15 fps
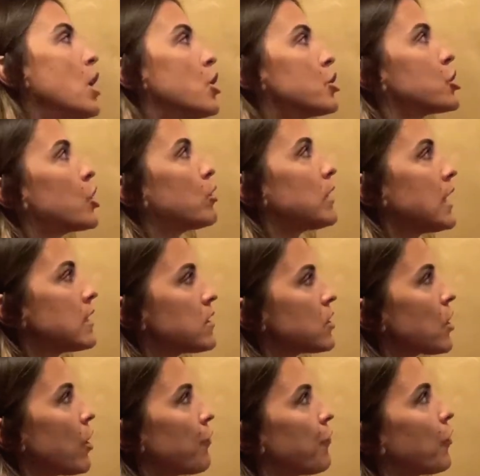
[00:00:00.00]
So let's
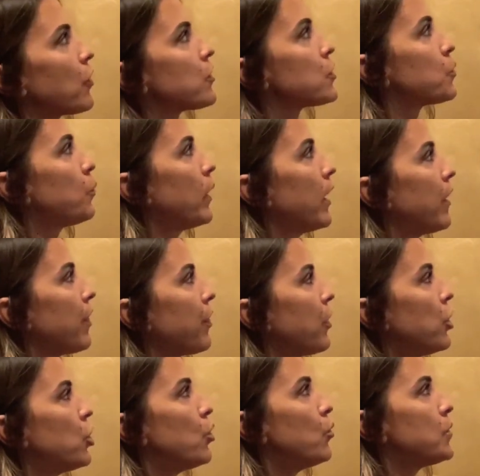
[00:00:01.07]
start first with
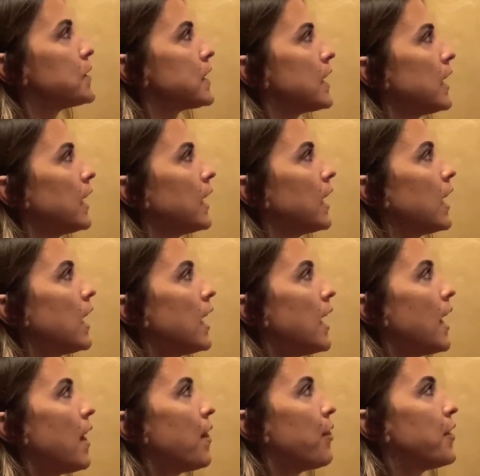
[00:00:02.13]
using
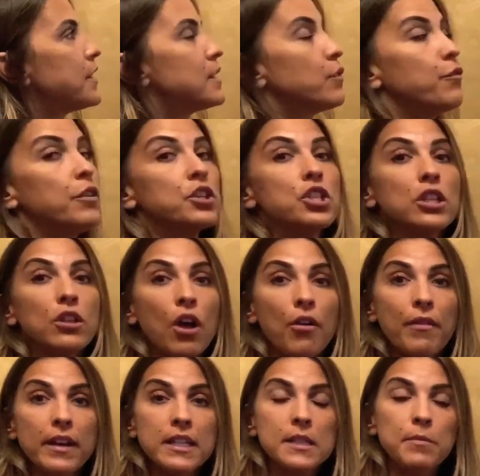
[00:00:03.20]
the division law of
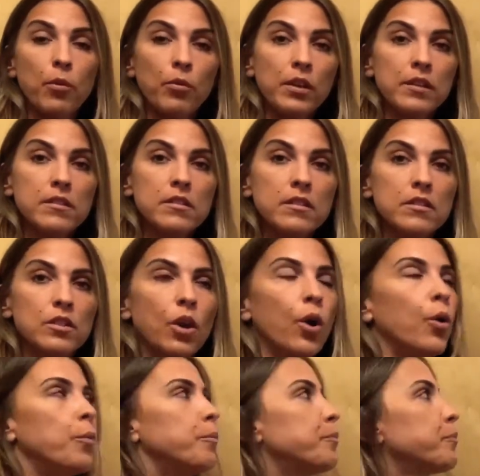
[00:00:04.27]
exponents.
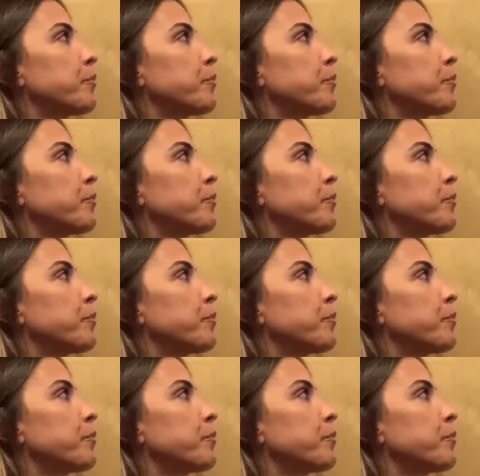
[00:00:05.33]
So